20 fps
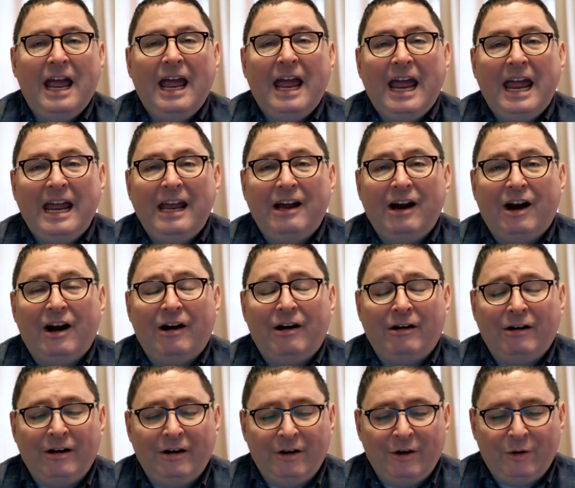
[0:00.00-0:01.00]

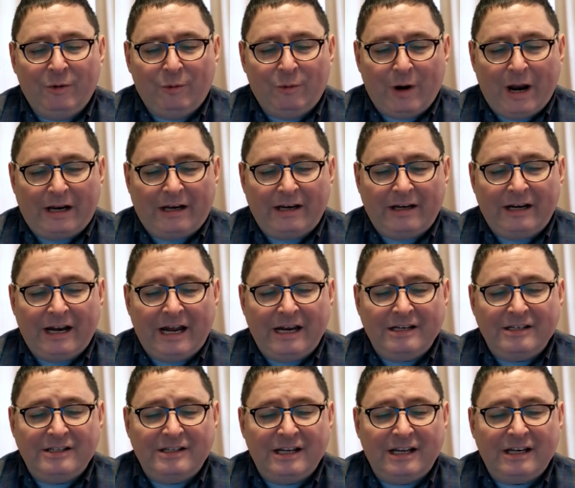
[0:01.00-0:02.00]
Hagar
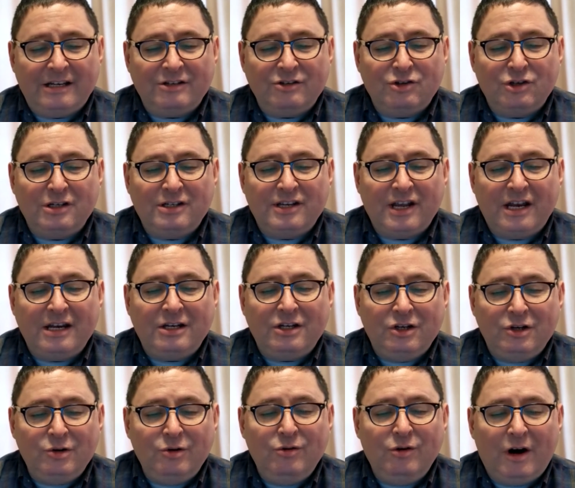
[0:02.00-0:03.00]
recognized it, and she said,
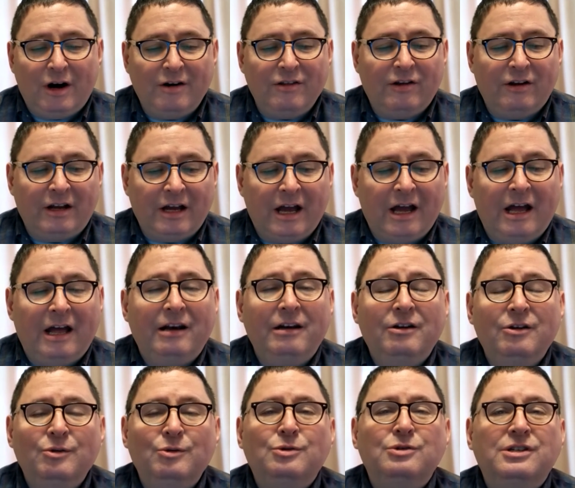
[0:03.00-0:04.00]
"You are the
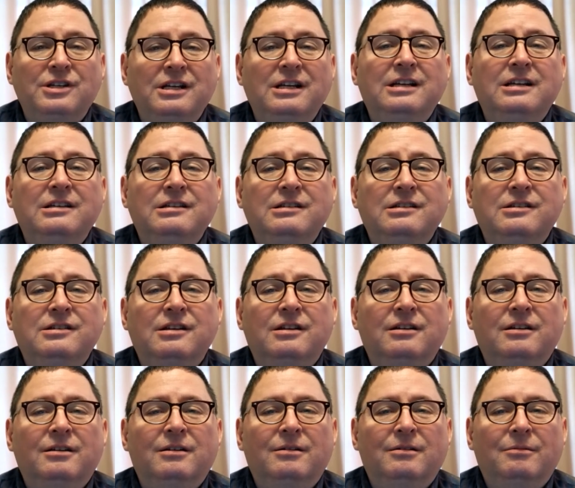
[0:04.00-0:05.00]
God who sees
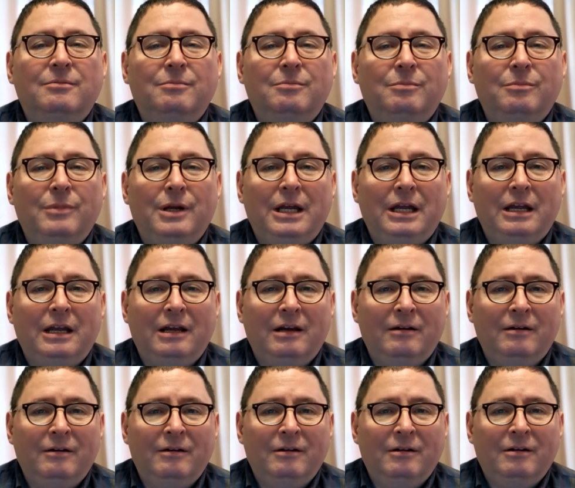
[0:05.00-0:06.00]
me."
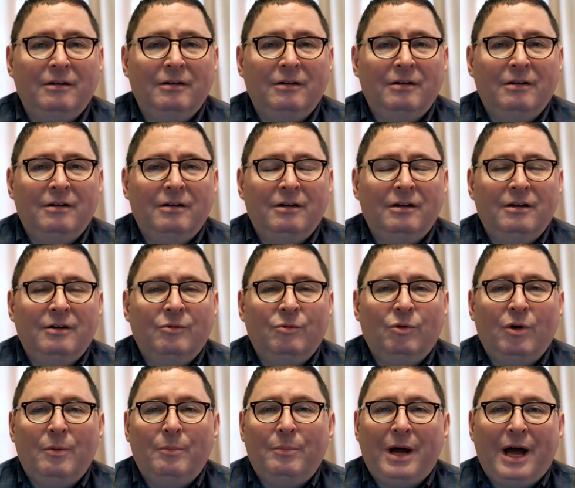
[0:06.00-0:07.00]

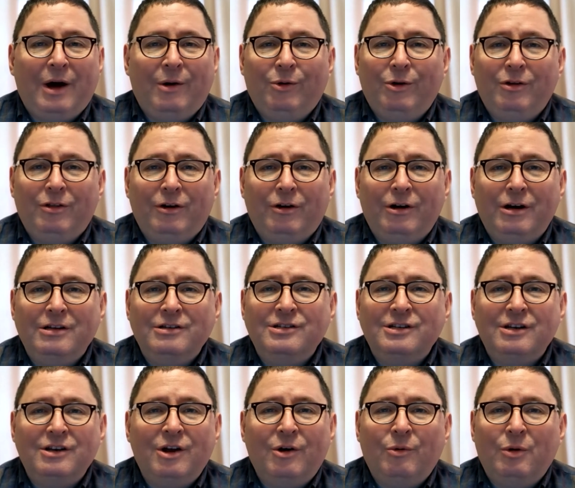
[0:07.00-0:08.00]
What power there
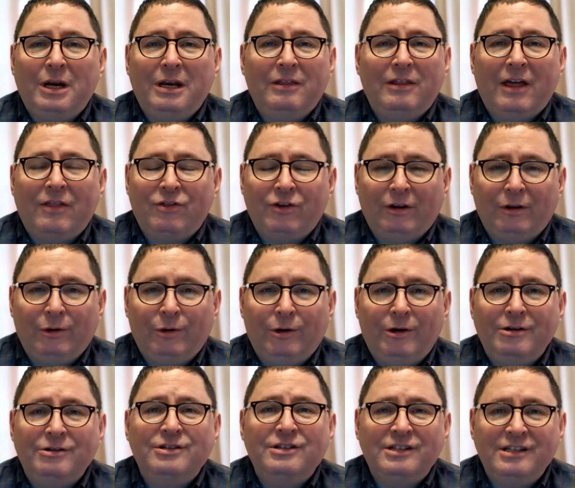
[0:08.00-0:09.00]
is in knowing that the
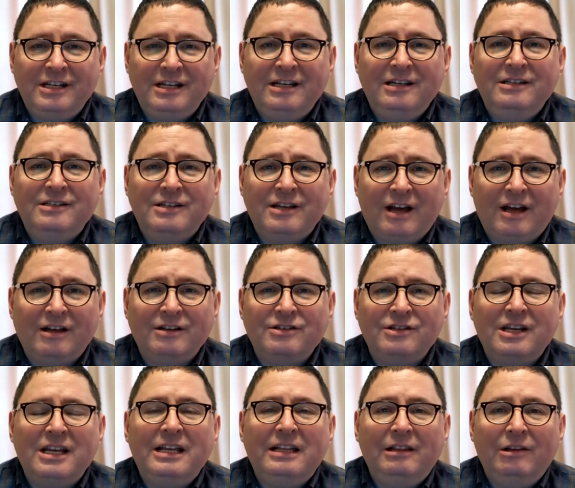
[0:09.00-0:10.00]
Lord sees
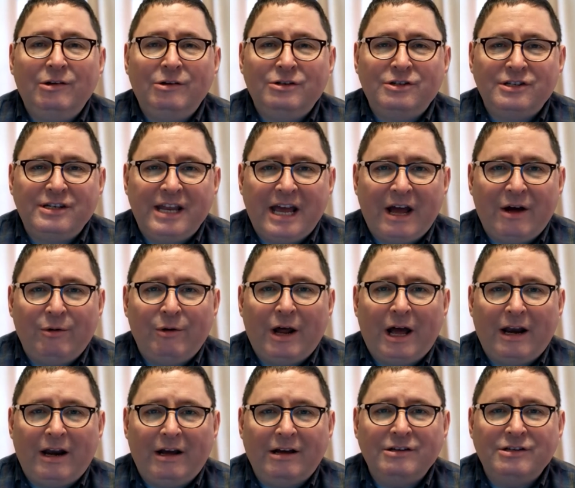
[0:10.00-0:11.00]
us. He looks down
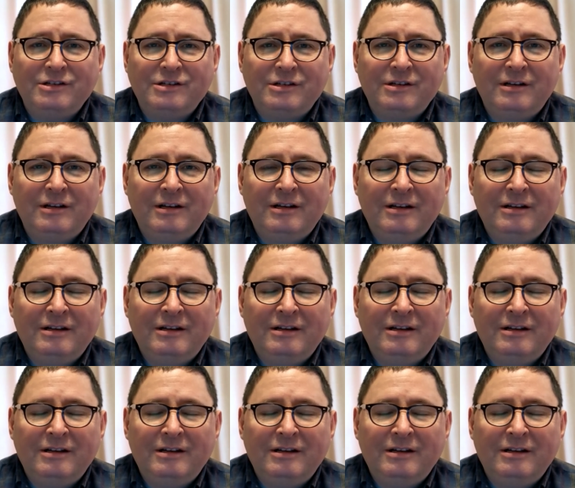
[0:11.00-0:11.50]
on us.